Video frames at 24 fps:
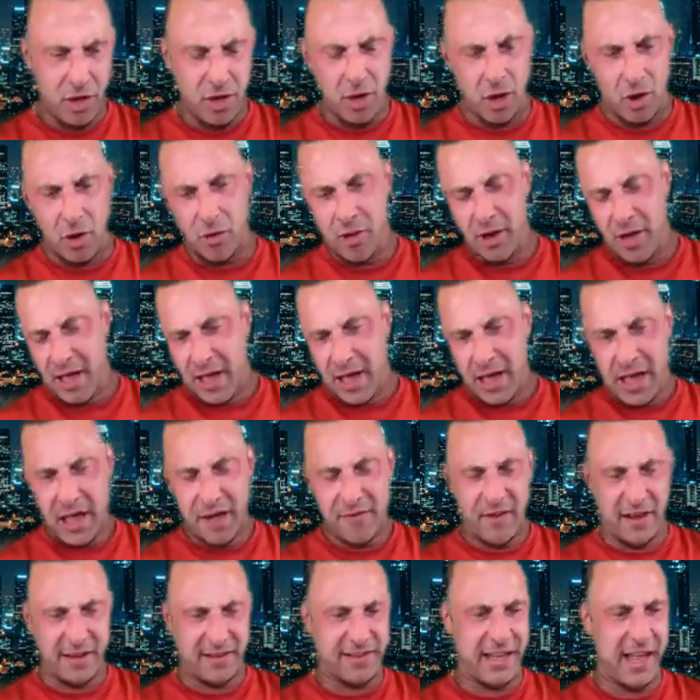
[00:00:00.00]
you know,
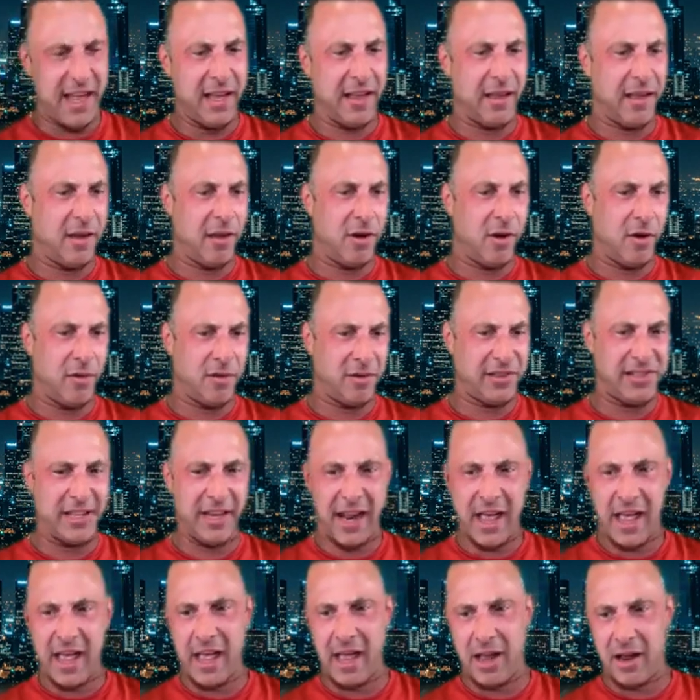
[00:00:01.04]
if I take, you know,
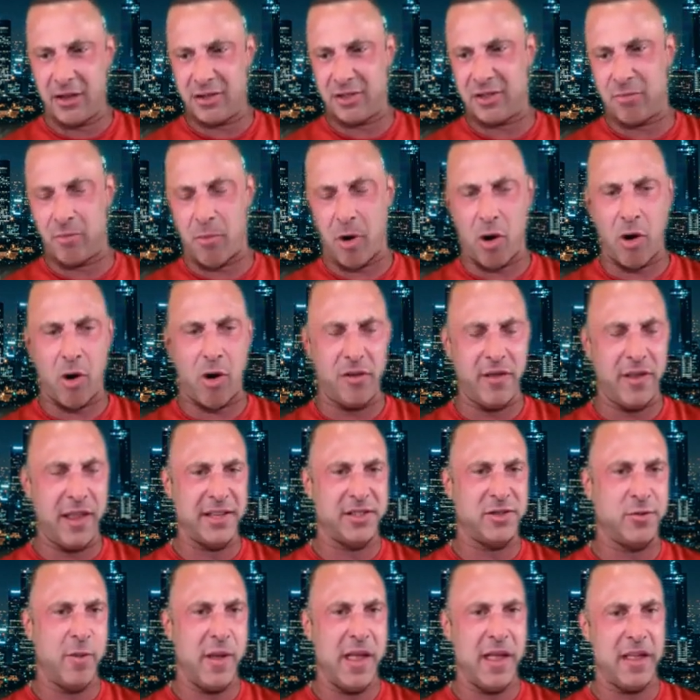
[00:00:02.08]
today and tomorrow and
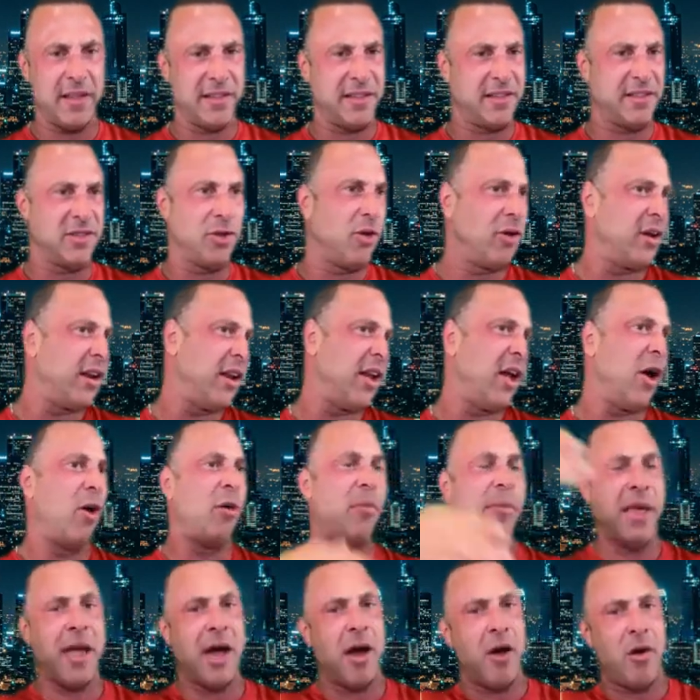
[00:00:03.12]
next week, is it still going to
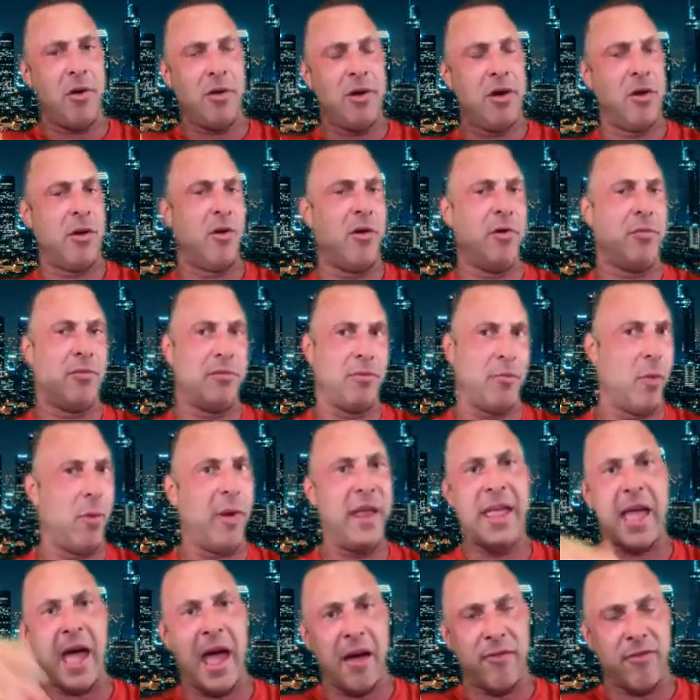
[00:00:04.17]
help me out, you know, the
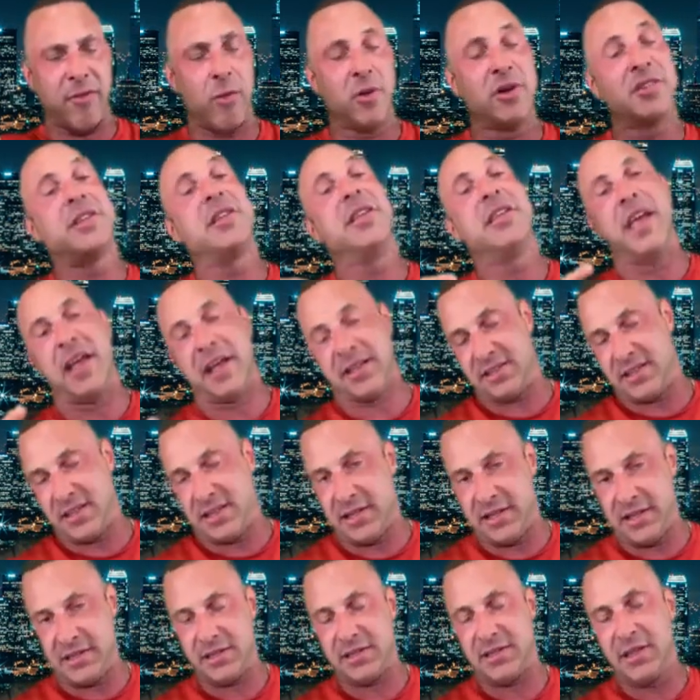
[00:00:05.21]
week afterwards?
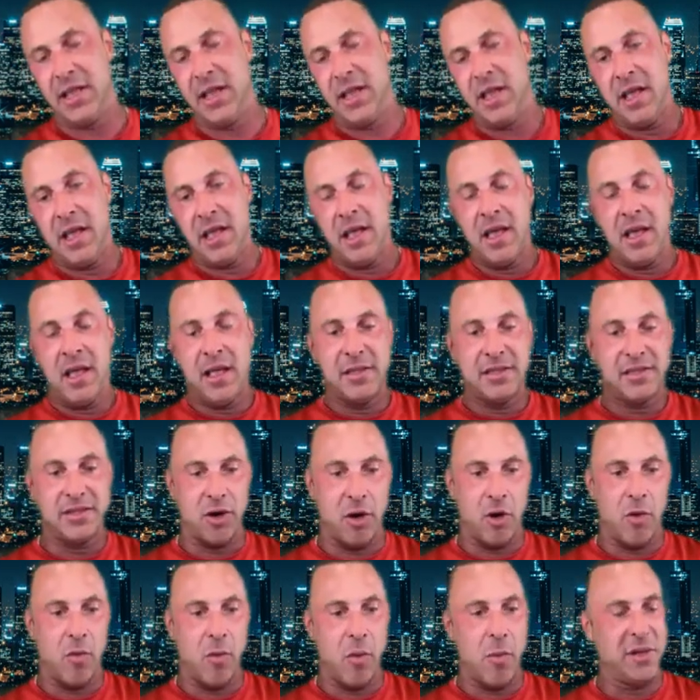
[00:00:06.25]
Yes, it is.
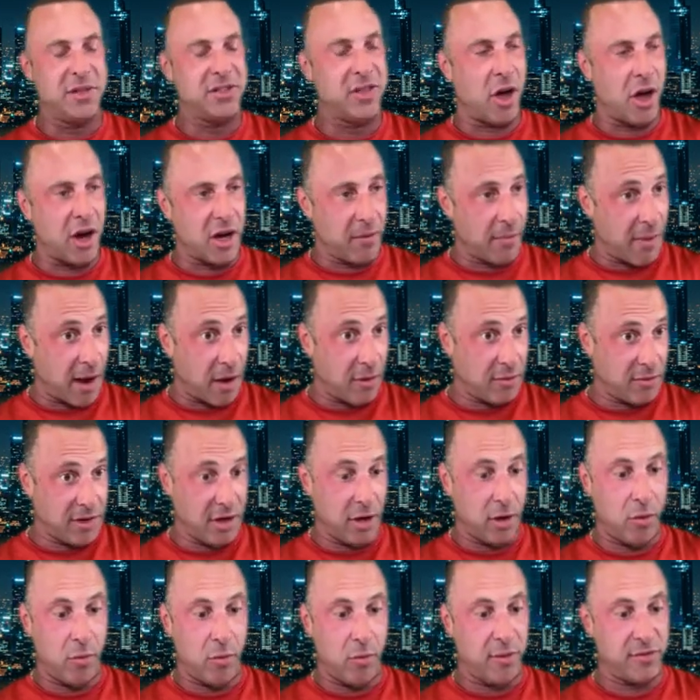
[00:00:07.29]
So when we talk
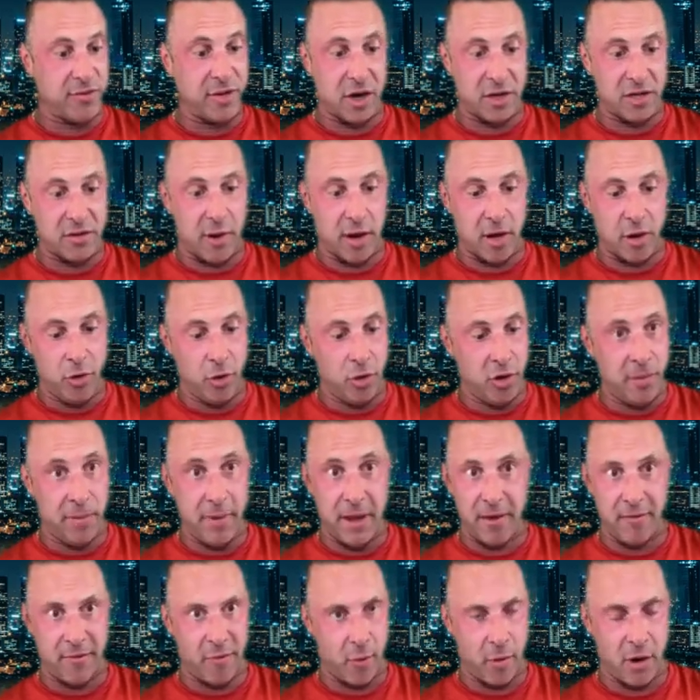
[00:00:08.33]
about, you know, we talked about
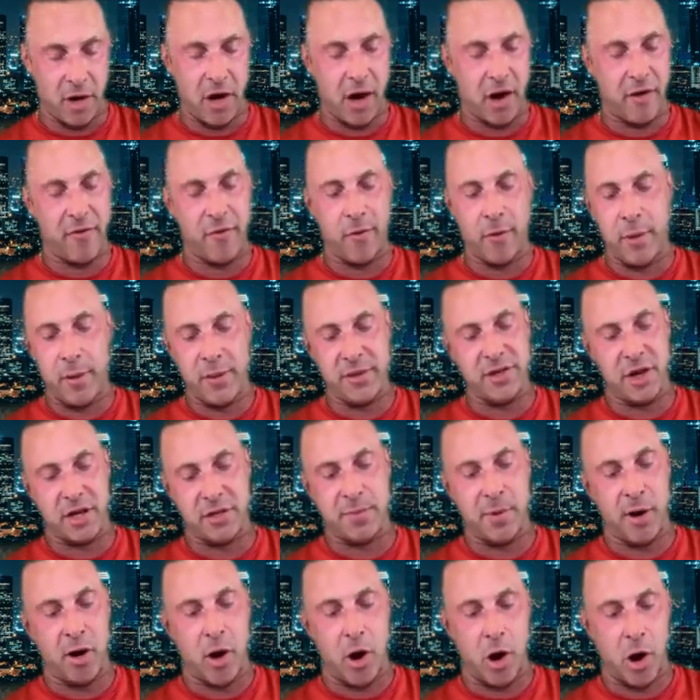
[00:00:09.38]
glutamine for recovery, we
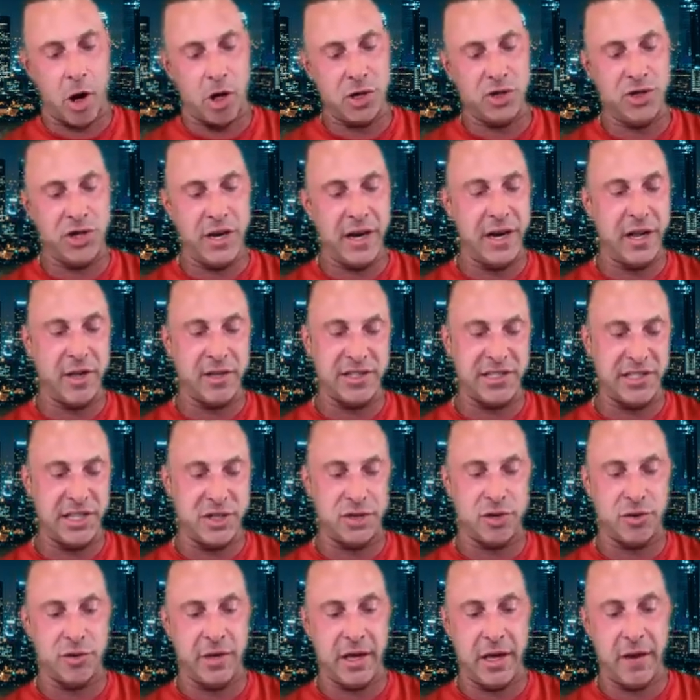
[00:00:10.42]
talked about arginine,
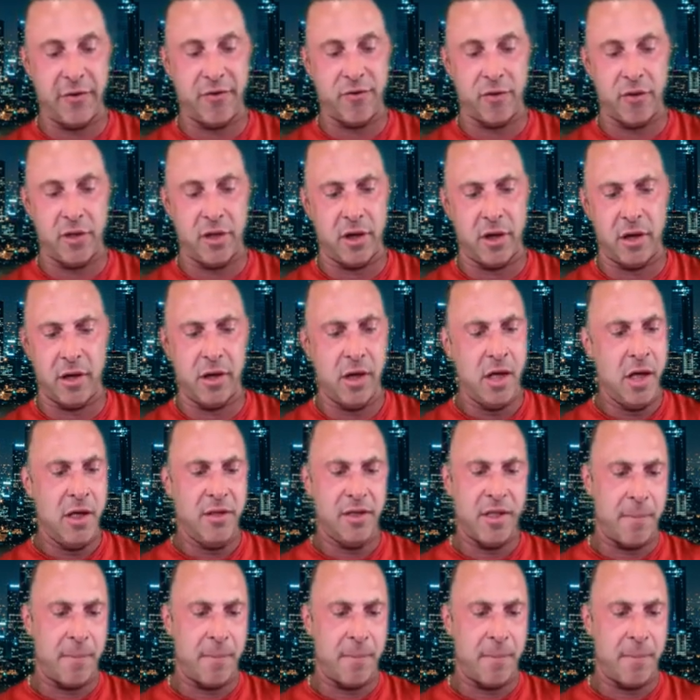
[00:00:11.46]
L-citrulline for the,